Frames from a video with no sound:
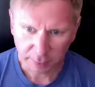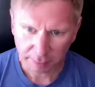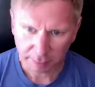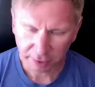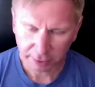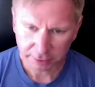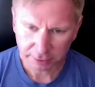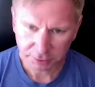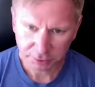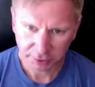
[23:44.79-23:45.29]
probably
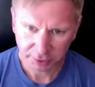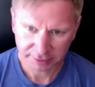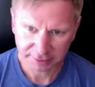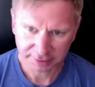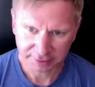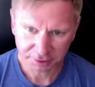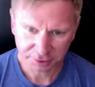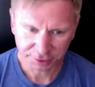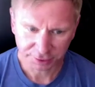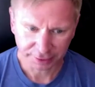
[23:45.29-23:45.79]
a good
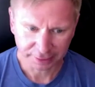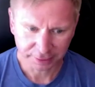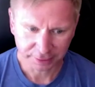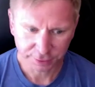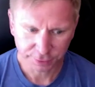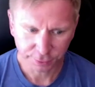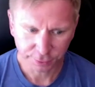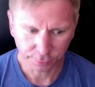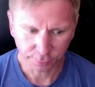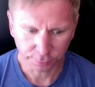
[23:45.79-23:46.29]
transition
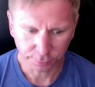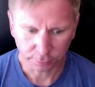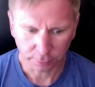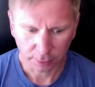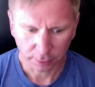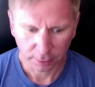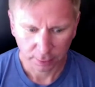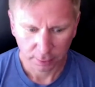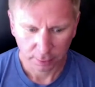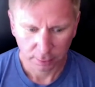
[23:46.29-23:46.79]
into
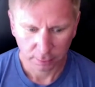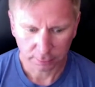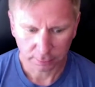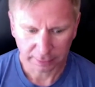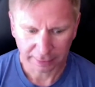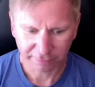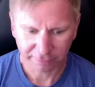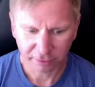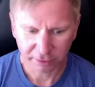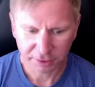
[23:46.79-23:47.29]

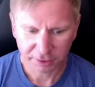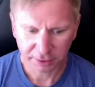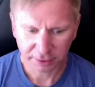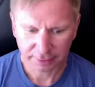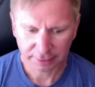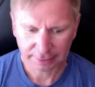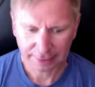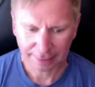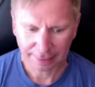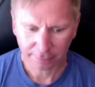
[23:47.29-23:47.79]

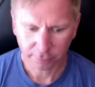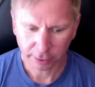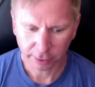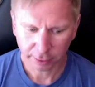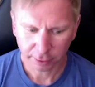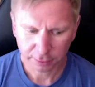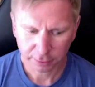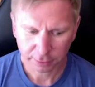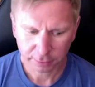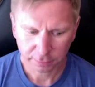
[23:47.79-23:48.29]
leveraging
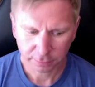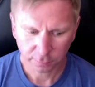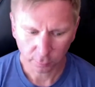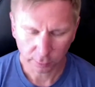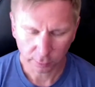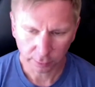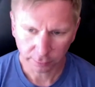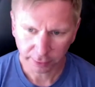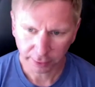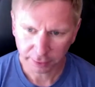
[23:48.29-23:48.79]
networks
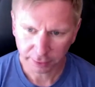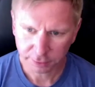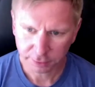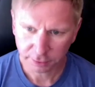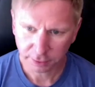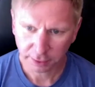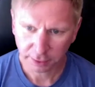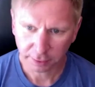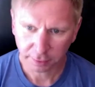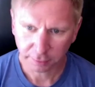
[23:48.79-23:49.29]
for
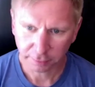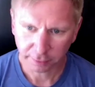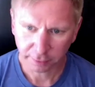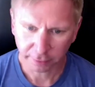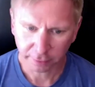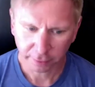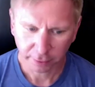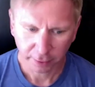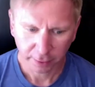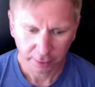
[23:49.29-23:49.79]
location. I know the